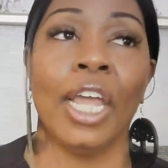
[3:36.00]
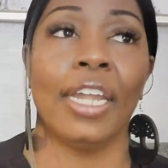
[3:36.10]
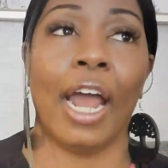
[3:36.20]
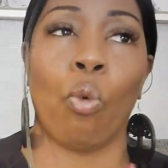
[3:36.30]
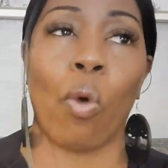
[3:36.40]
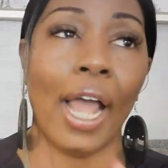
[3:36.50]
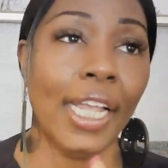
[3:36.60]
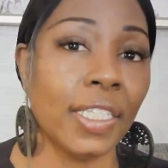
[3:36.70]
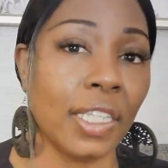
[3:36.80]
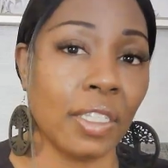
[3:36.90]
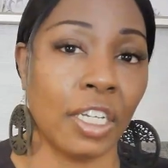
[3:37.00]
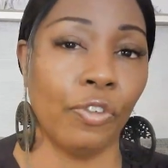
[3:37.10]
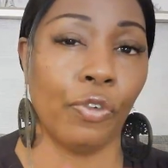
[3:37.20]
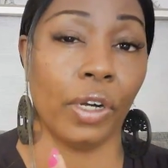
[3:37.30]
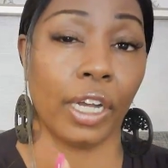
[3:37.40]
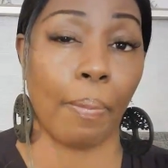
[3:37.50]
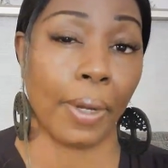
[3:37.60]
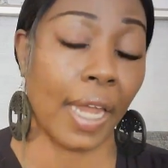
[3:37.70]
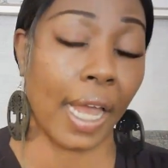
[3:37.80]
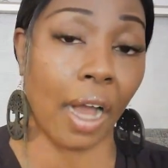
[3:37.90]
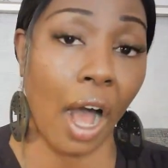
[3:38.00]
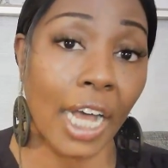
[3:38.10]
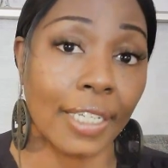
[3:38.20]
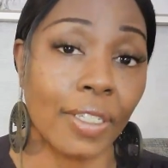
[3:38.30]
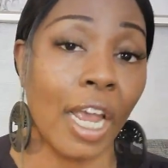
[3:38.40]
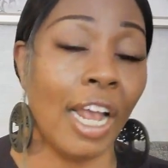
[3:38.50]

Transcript: Now, why is this good for a company like us?